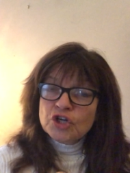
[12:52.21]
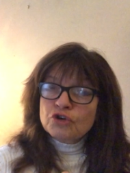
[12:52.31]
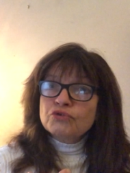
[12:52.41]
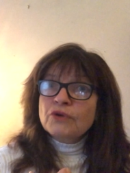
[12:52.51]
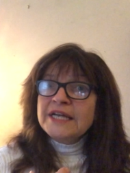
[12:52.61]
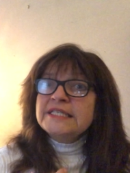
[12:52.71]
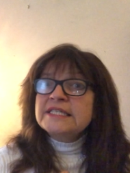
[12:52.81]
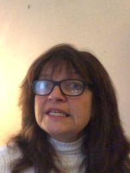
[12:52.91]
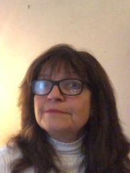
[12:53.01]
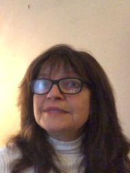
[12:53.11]

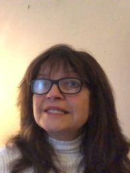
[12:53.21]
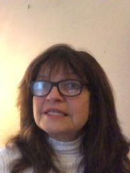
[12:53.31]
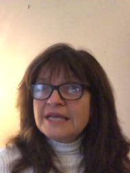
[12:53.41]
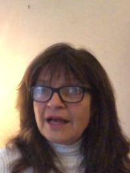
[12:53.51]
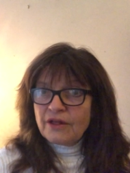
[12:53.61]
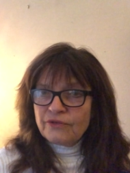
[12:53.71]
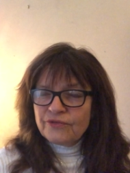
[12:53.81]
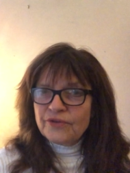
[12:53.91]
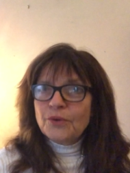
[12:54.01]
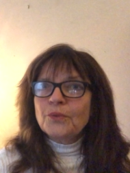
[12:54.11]
Christ
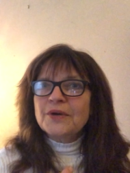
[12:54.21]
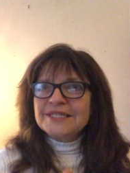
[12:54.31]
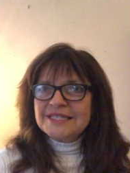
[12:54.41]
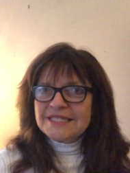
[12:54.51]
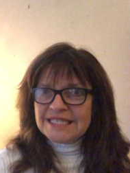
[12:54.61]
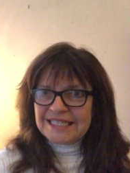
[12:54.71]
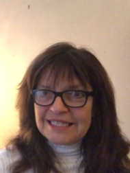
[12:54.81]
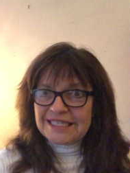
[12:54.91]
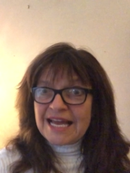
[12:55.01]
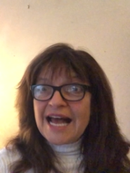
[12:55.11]
himself was
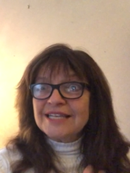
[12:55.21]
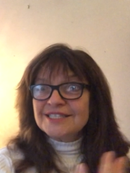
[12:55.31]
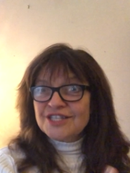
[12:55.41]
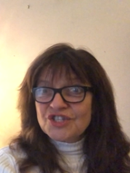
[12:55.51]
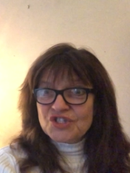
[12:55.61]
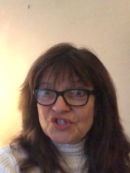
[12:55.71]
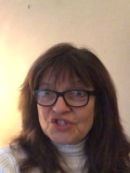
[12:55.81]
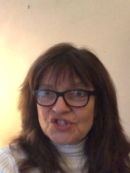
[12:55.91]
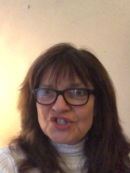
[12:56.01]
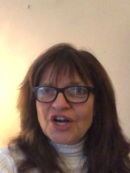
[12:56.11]
seen as the
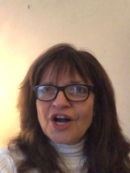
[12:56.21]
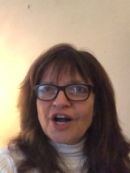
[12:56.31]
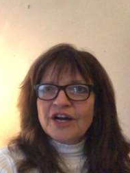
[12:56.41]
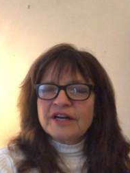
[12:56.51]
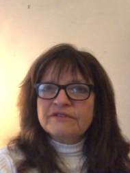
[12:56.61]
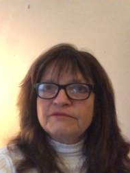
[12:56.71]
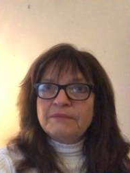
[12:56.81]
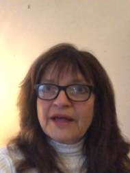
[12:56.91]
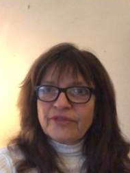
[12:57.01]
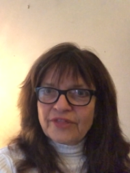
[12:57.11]
star of
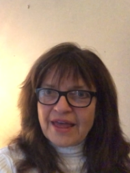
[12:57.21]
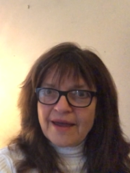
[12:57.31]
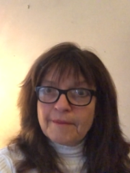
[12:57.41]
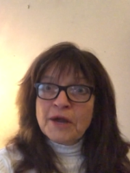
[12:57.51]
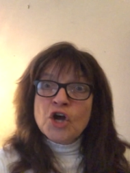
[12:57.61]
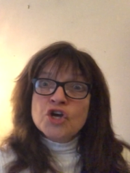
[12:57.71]
Bethlehem.